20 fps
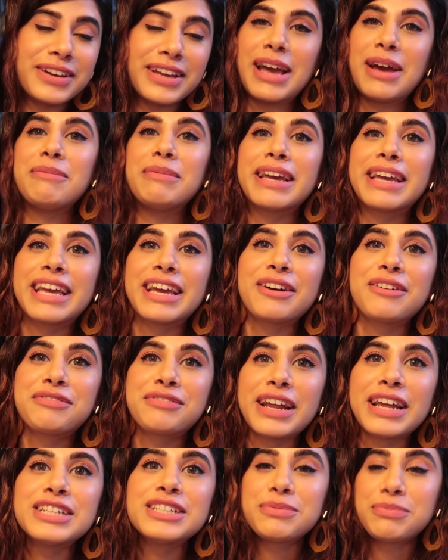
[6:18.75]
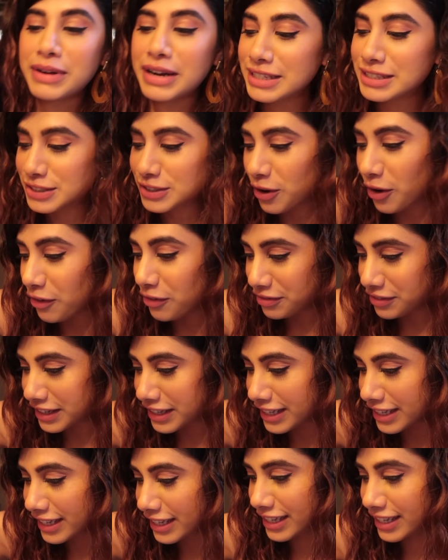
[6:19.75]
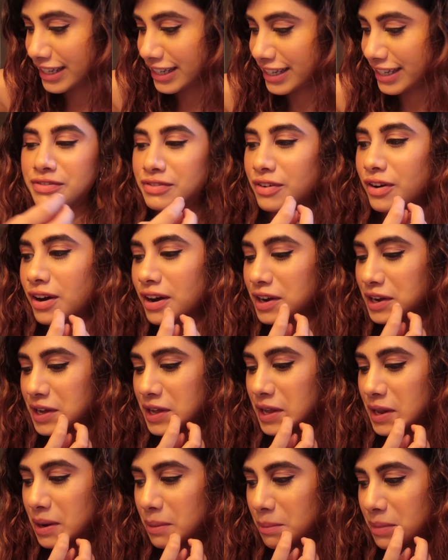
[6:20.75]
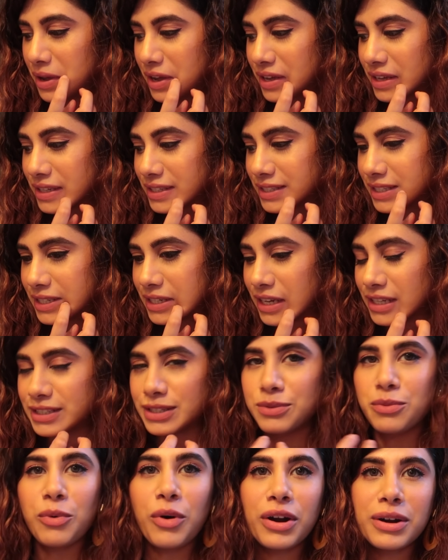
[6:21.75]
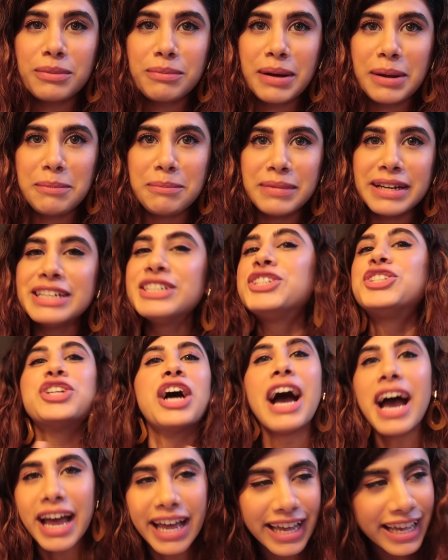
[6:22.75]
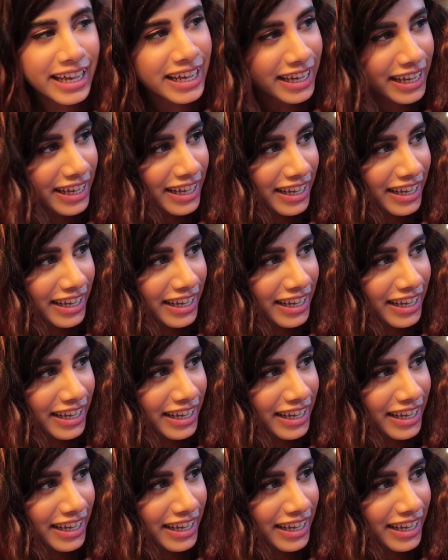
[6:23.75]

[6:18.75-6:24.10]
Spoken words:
Okay, I'm making a French press coffee for Akhil because he doesn't want my mint chai.